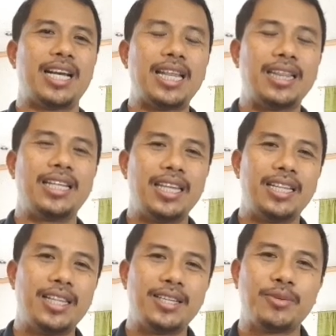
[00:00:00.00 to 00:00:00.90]
cut it
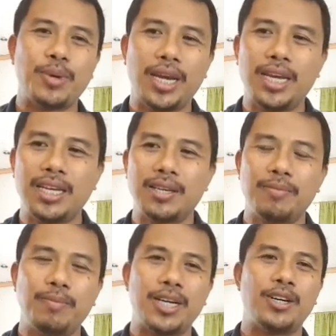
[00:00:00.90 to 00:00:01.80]
in this way
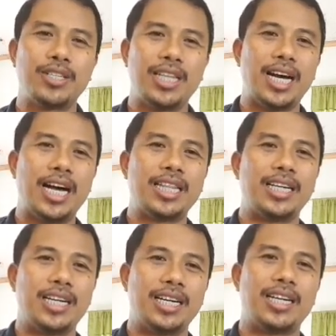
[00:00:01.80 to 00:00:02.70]
because the
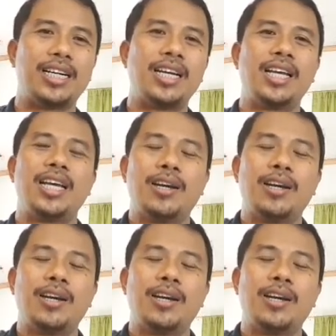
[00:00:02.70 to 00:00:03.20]
other